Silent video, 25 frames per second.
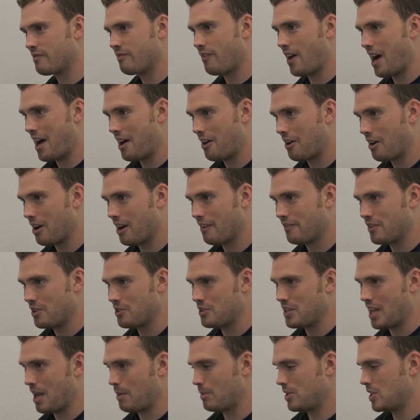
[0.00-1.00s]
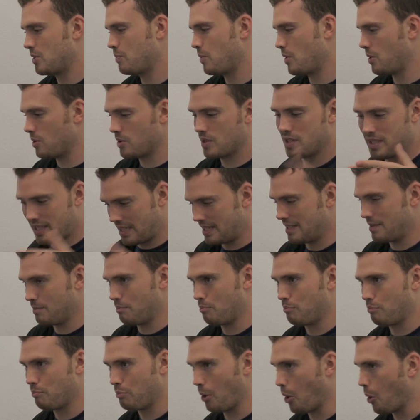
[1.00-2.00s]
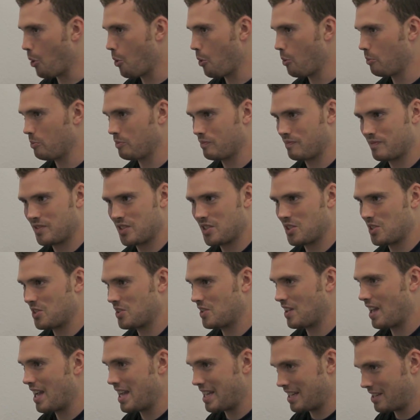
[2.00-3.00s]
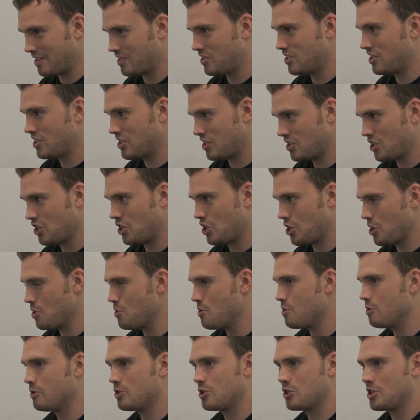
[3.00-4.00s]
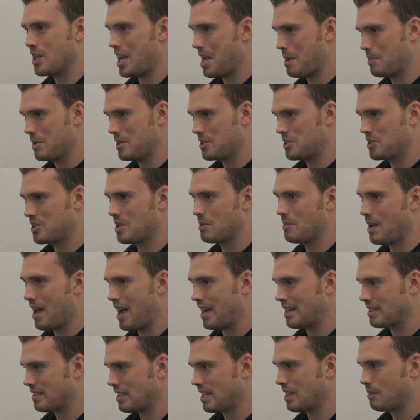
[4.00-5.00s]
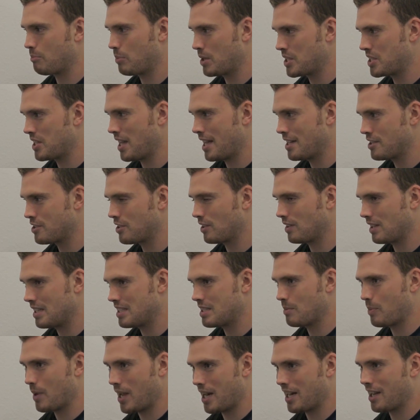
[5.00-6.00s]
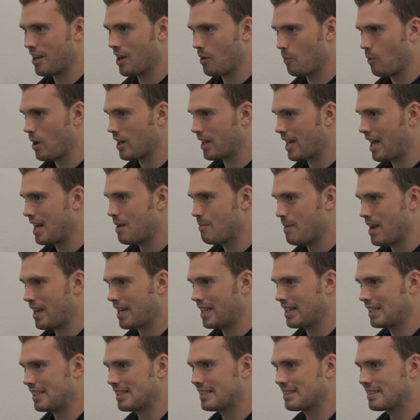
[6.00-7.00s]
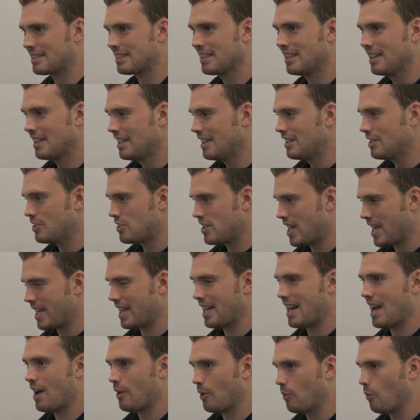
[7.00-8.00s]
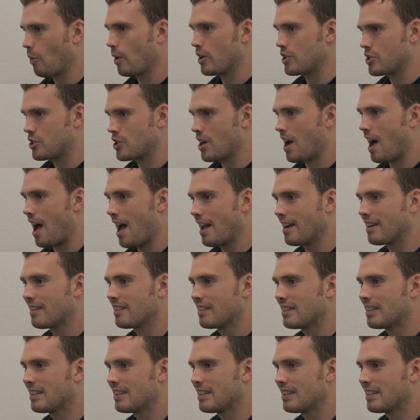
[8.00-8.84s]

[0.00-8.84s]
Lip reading: fire off your damage boost, and boom, just like huge damage to mechs. Like potentially, depending on what kind of mech it is, take it out in one shot.